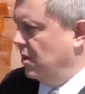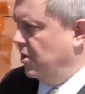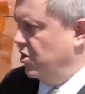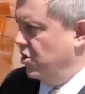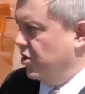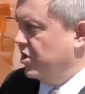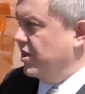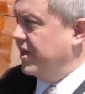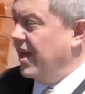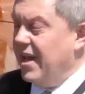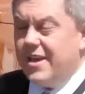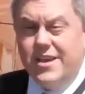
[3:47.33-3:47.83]
You
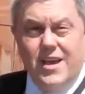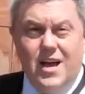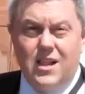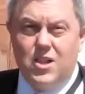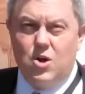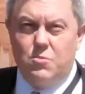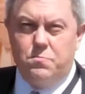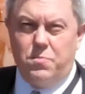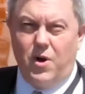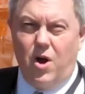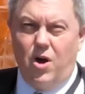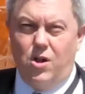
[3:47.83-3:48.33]
can get
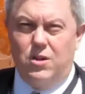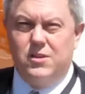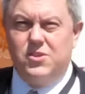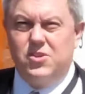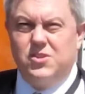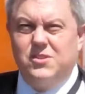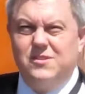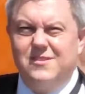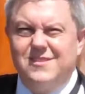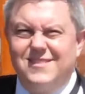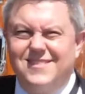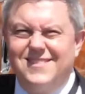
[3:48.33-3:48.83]
yellow
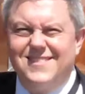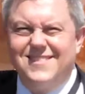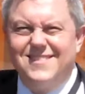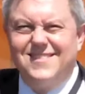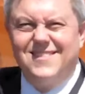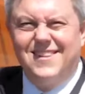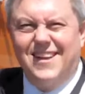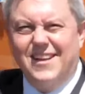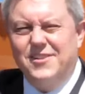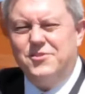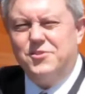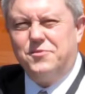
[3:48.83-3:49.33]
bolts,
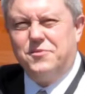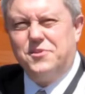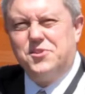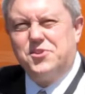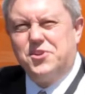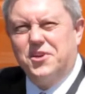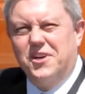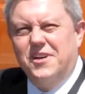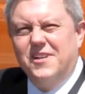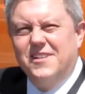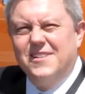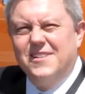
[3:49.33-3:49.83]
that's for sure.